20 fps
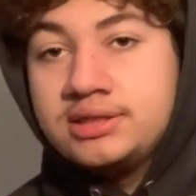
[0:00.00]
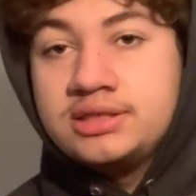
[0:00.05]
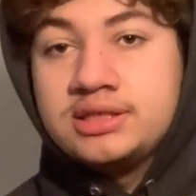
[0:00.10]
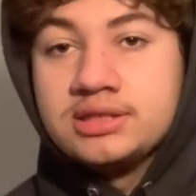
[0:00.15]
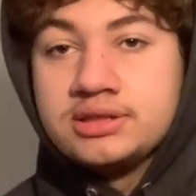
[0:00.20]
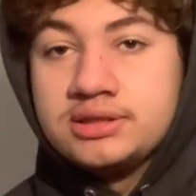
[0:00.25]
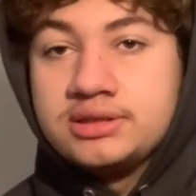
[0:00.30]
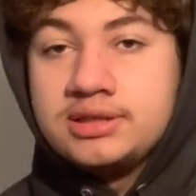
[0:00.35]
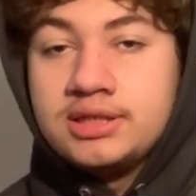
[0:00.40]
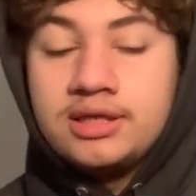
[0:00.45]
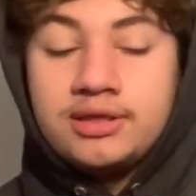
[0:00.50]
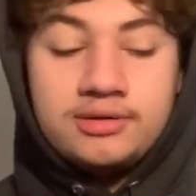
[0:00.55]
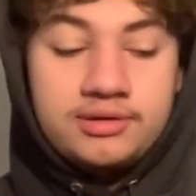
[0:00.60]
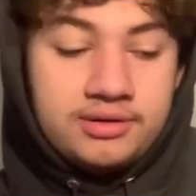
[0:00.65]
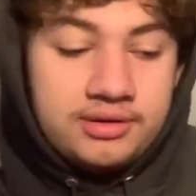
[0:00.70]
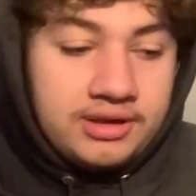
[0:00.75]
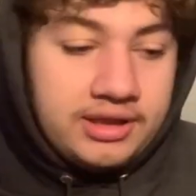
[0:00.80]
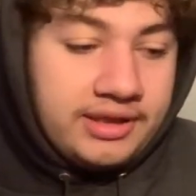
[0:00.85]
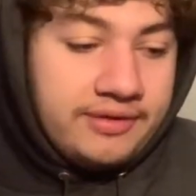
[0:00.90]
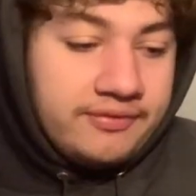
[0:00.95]
just
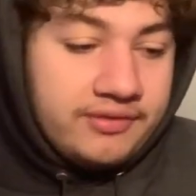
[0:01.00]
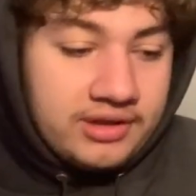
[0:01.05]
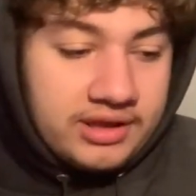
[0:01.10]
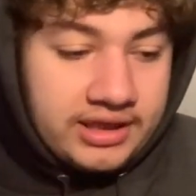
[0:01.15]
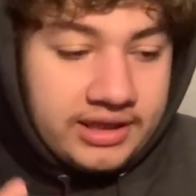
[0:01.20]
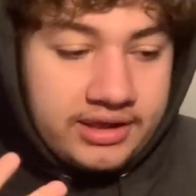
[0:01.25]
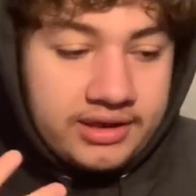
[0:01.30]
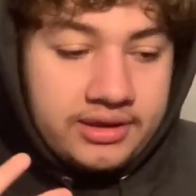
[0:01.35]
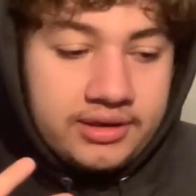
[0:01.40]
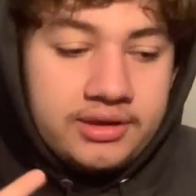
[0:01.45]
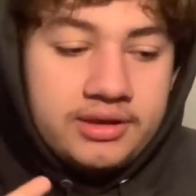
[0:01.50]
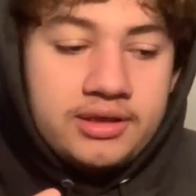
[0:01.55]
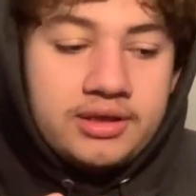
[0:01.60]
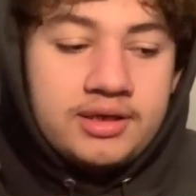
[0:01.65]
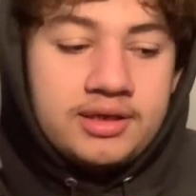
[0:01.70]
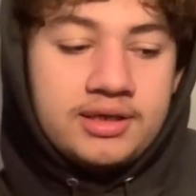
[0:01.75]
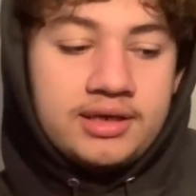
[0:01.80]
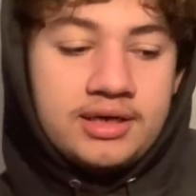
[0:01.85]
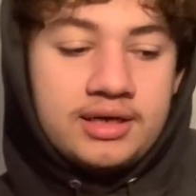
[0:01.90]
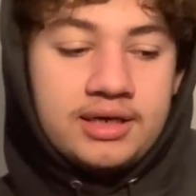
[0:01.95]
leave a like,
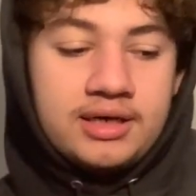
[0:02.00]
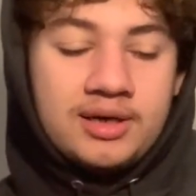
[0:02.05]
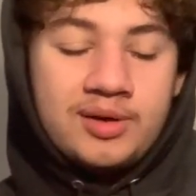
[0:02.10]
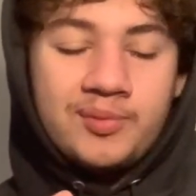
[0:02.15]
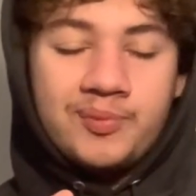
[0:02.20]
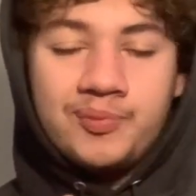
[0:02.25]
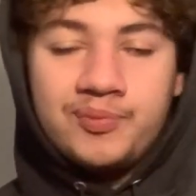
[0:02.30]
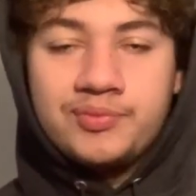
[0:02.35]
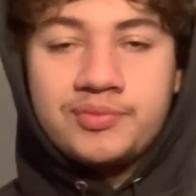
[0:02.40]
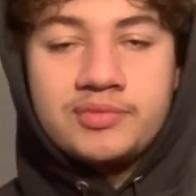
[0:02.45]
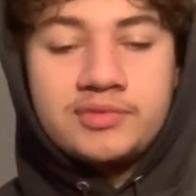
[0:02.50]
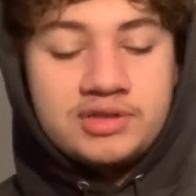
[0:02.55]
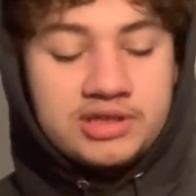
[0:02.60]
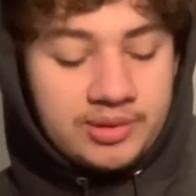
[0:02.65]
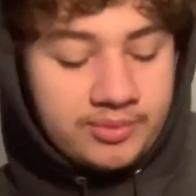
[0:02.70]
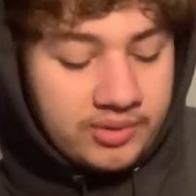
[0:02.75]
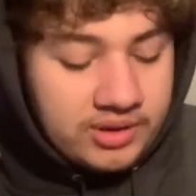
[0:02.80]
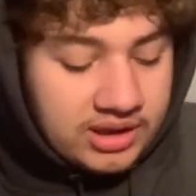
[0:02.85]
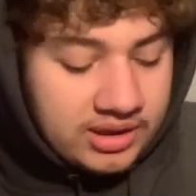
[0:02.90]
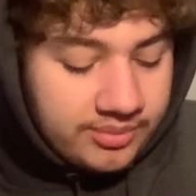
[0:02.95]

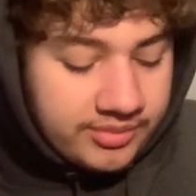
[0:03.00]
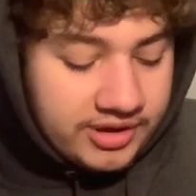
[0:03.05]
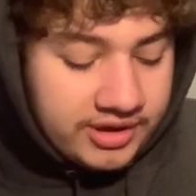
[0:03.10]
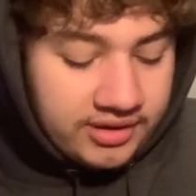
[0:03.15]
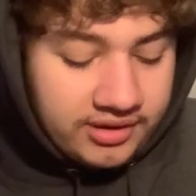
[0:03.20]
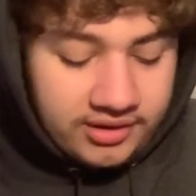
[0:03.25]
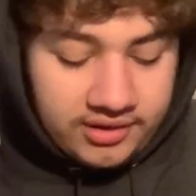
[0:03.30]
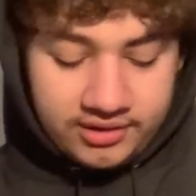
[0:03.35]
drop a comment,